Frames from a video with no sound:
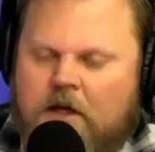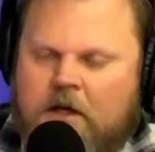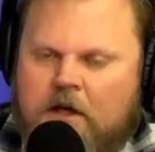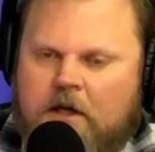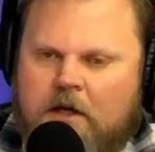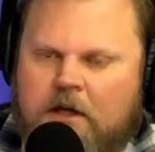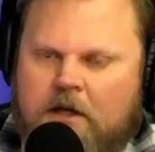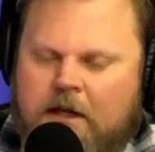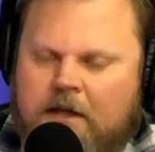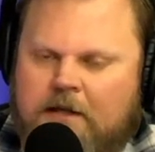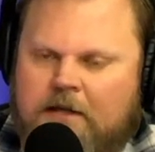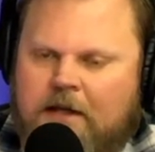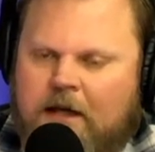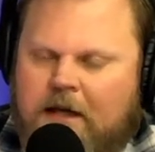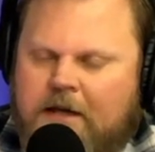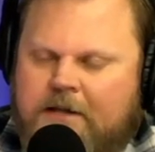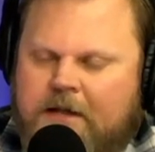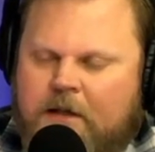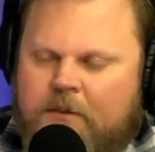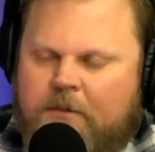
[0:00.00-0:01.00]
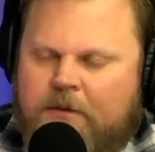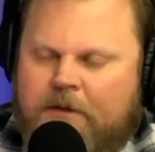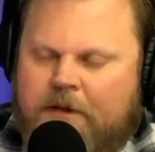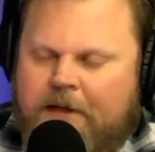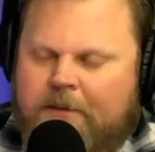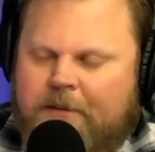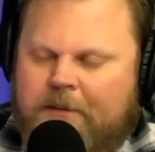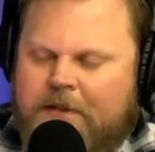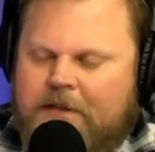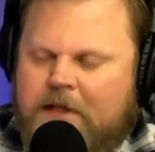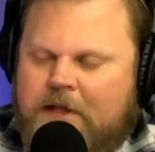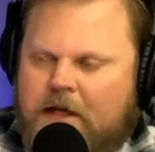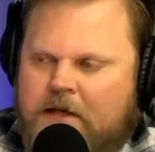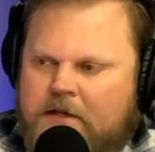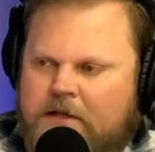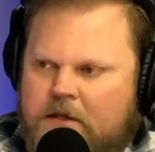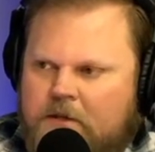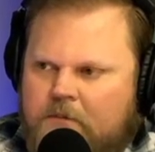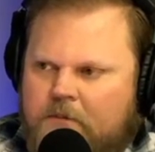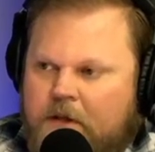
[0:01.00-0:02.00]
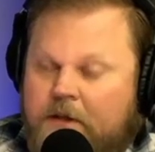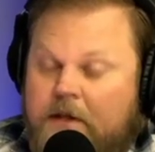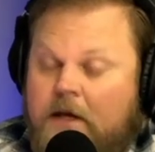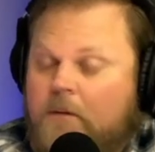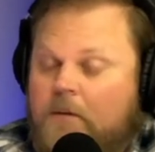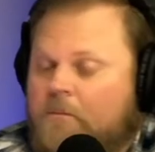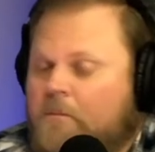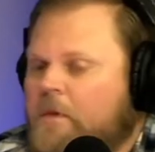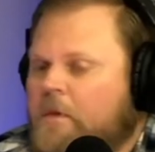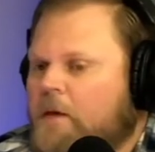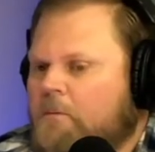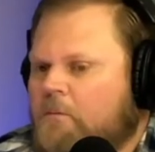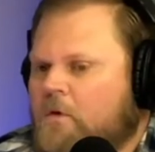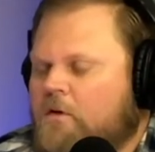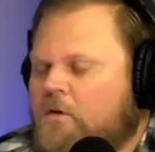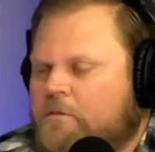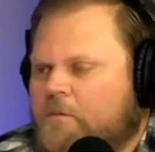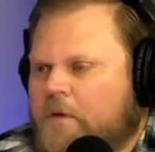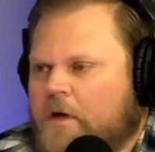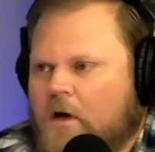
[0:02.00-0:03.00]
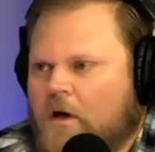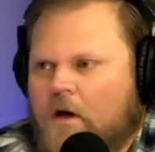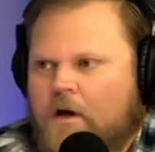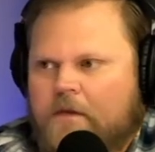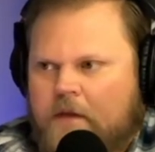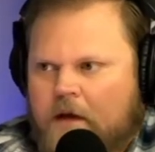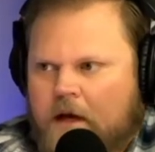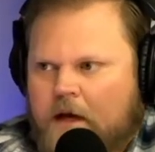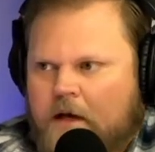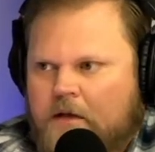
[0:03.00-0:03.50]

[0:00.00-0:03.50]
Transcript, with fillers: that d- a deep lamentation but they'll they move beyond that